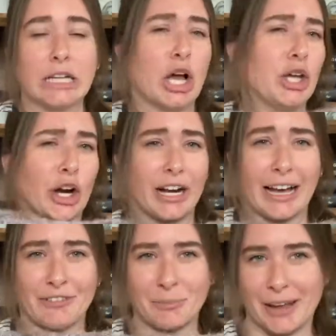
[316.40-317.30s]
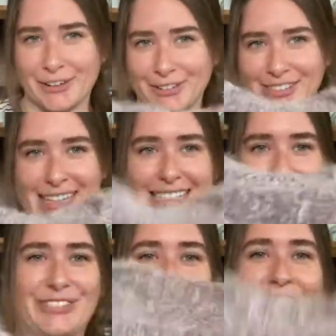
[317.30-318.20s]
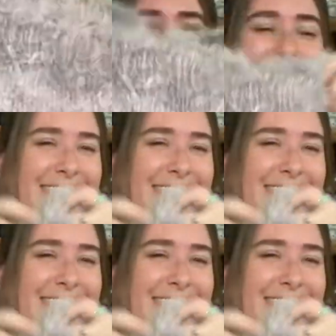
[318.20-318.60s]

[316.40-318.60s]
a yarn I got from Michael's that's furry.